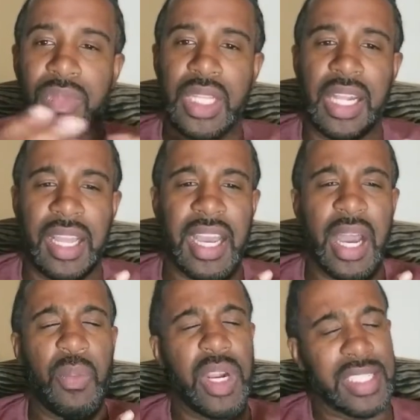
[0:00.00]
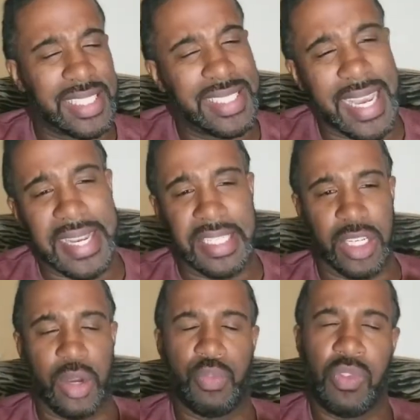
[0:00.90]
I wanna say
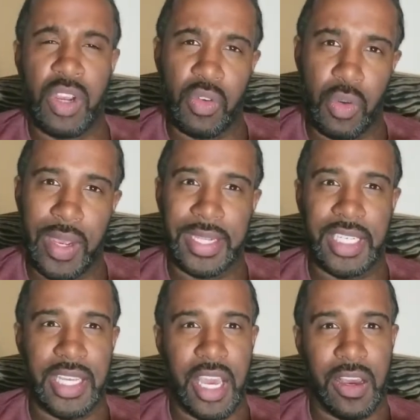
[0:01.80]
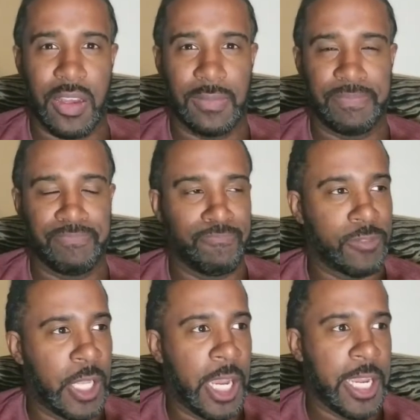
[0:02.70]
something real quick to y'all.
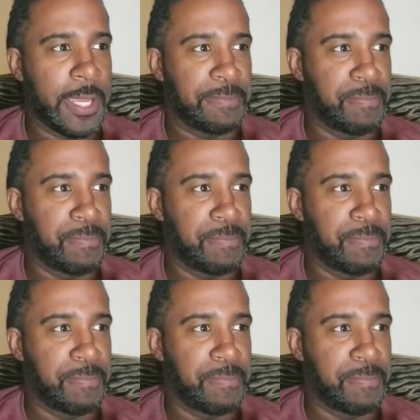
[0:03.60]
All right.